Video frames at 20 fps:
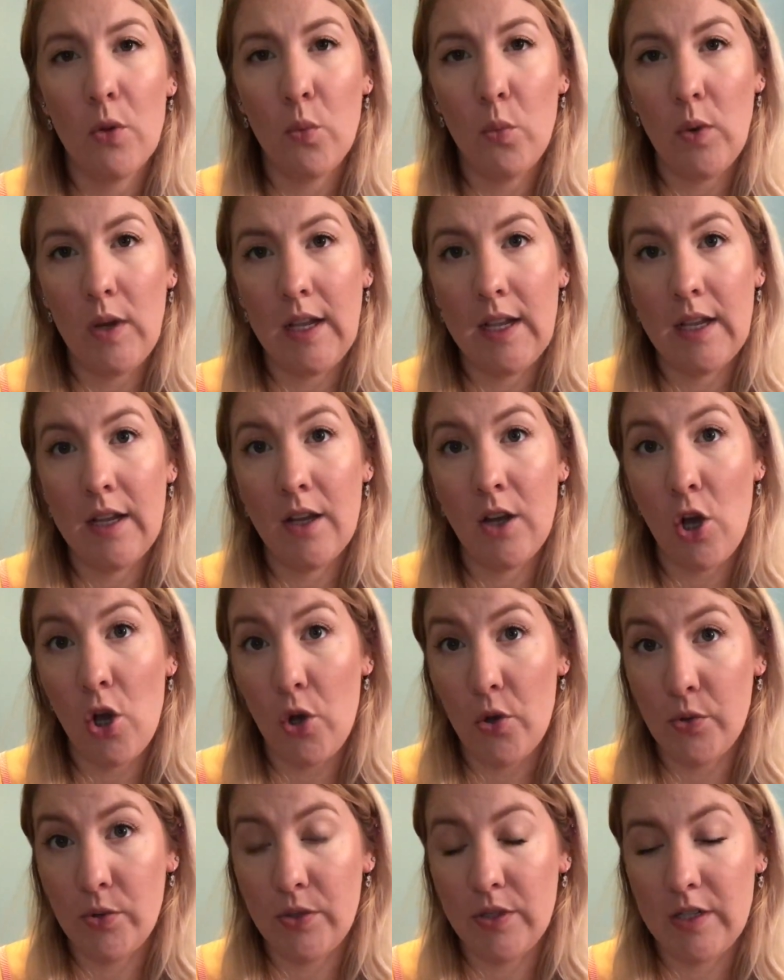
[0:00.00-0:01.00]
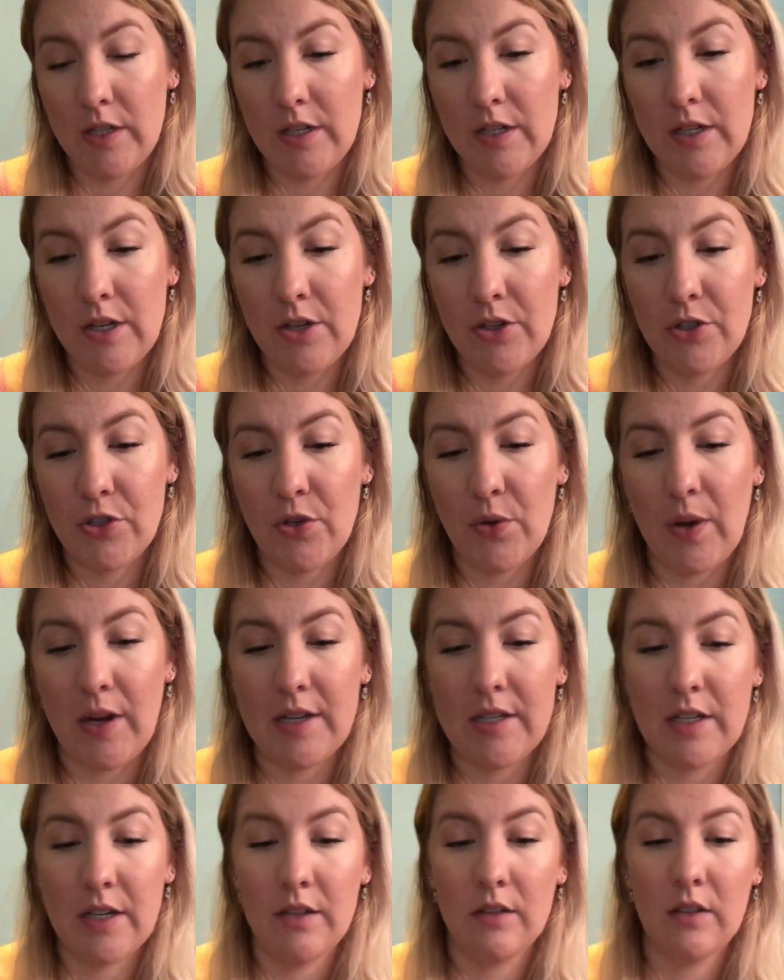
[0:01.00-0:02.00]
we hosted, so I
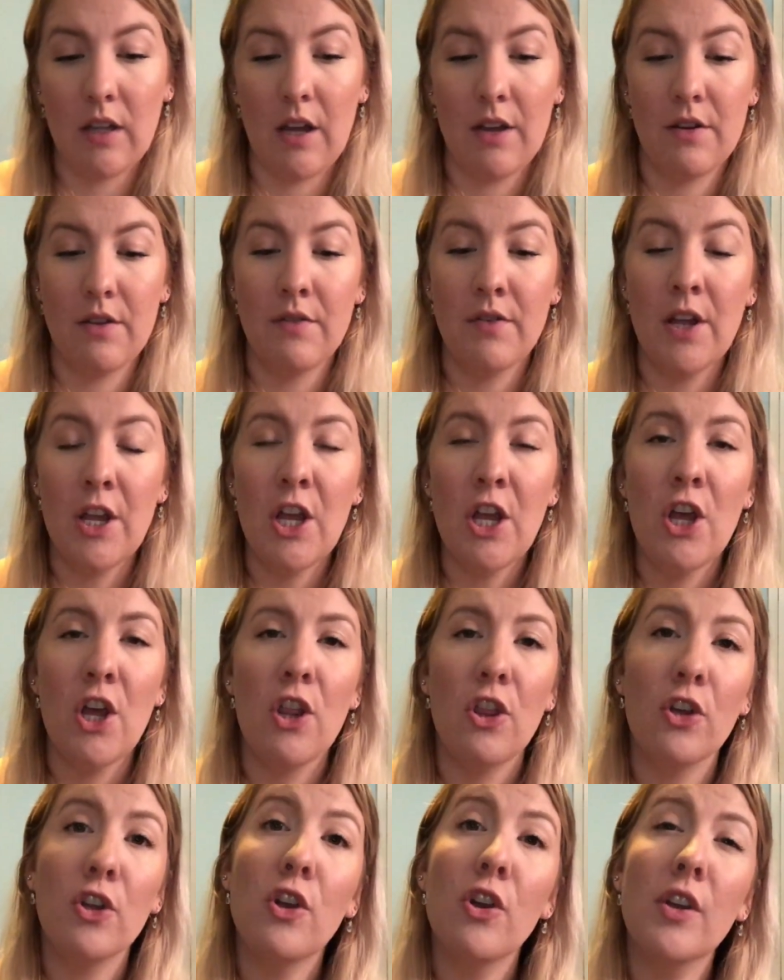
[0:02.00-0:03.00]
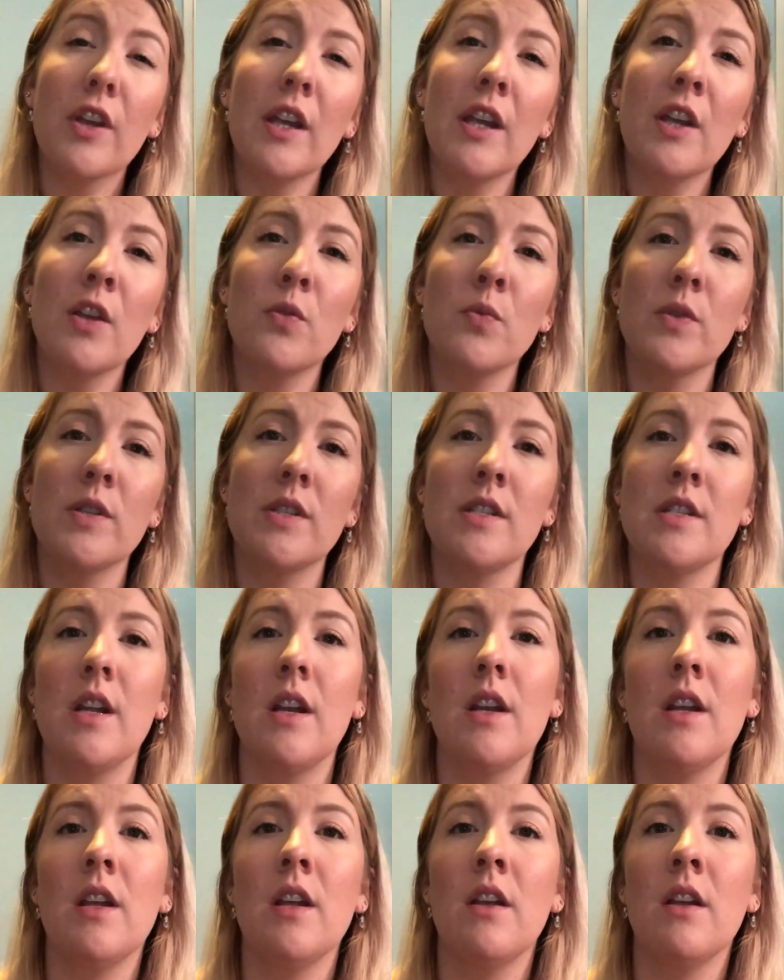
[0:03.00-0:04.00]
did a lot of the cooking and was
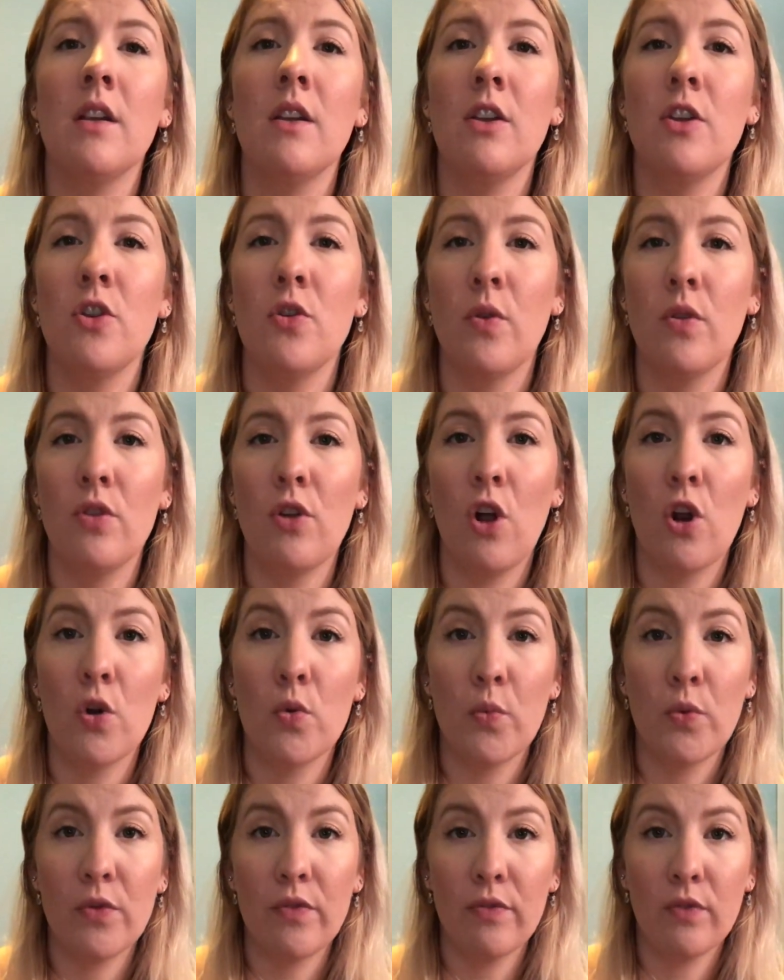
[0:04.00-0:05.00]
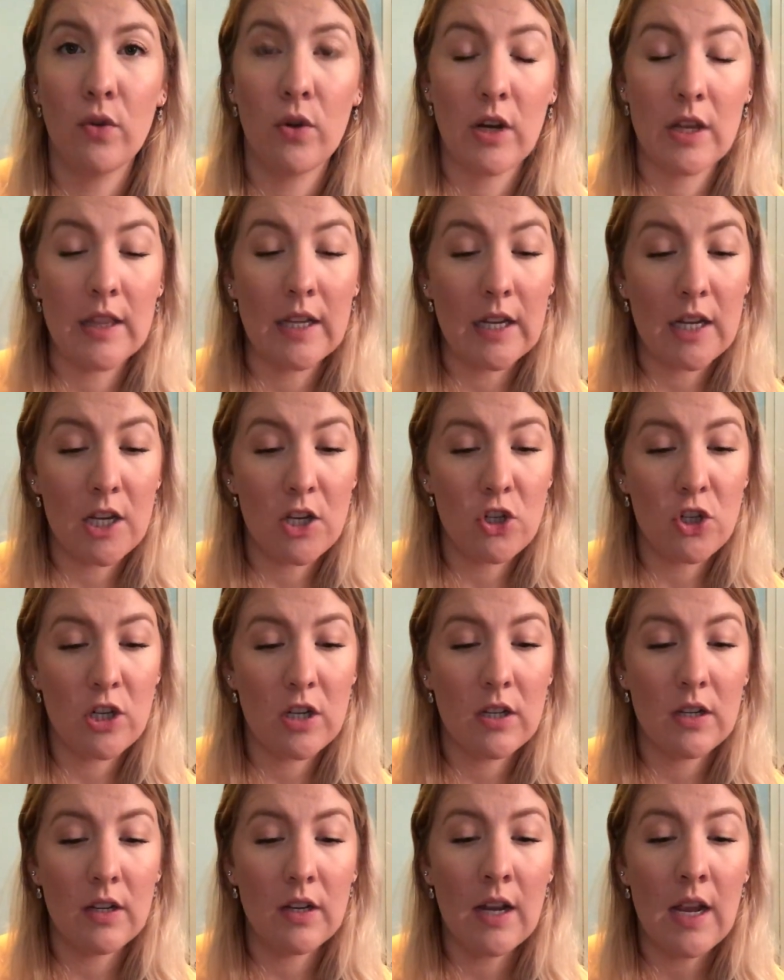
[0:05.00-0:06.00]
standing, on the hardwood floor in the
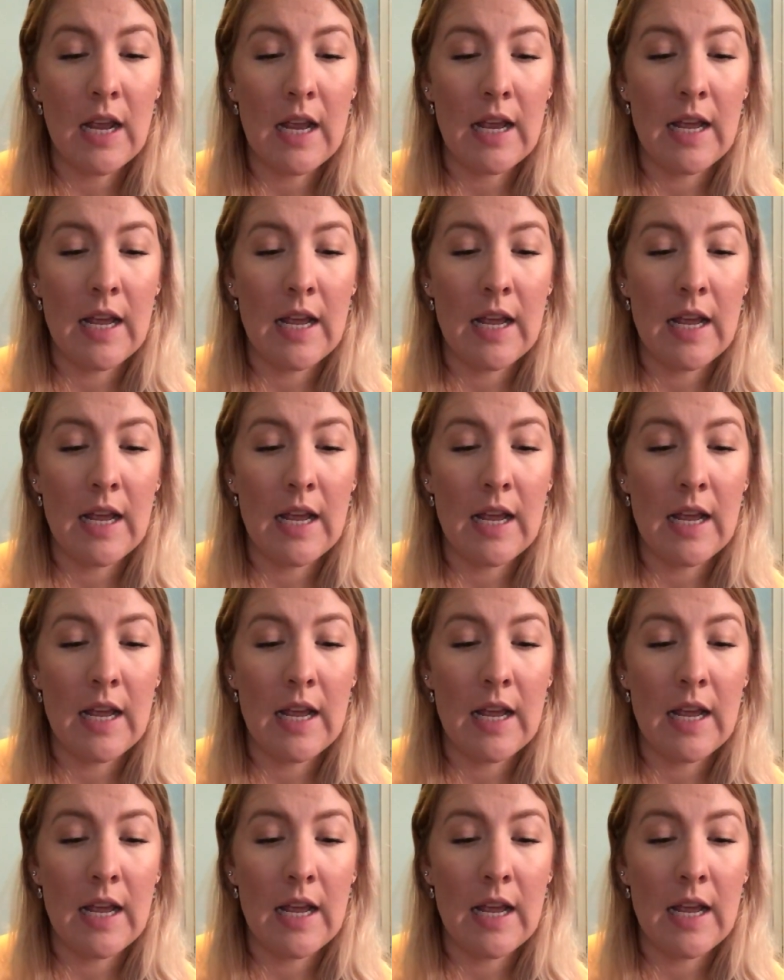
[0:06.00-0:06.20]
kitchen,